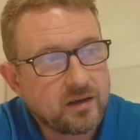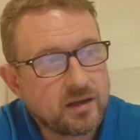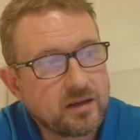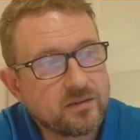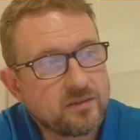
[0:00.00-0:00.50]

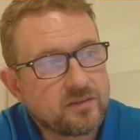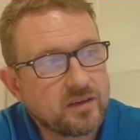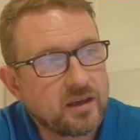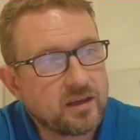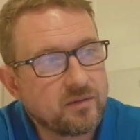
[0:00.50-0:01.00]

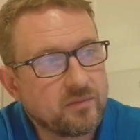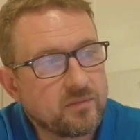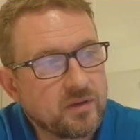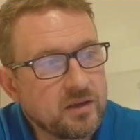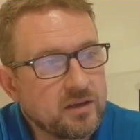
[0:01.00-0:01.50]

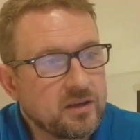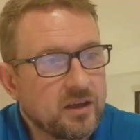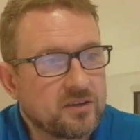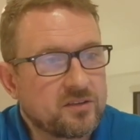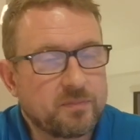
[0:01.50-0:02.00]
and
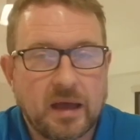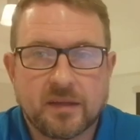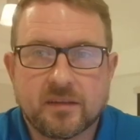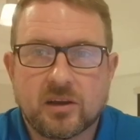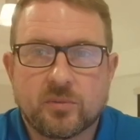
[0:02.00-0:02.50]

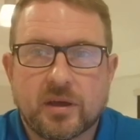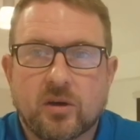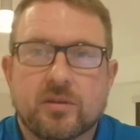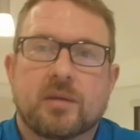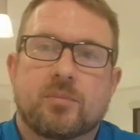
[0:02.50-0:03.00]
expand a little bit
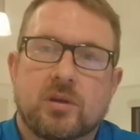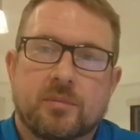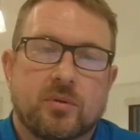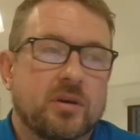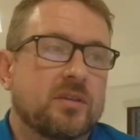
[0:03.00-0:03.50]
on their
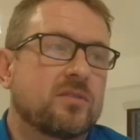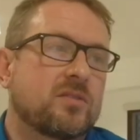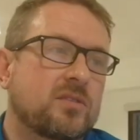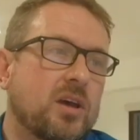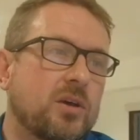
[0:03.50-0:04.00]
bullet points.
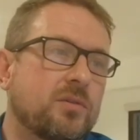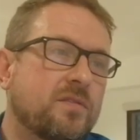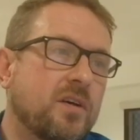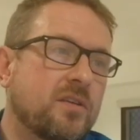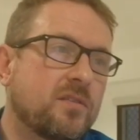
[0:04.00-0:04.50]
So
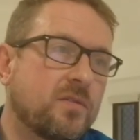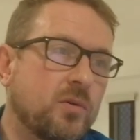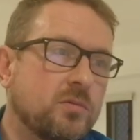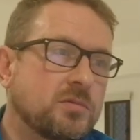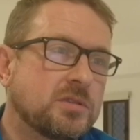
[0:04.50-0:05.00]
first of
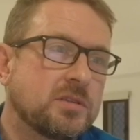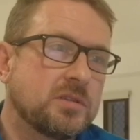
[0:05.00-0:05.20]
all,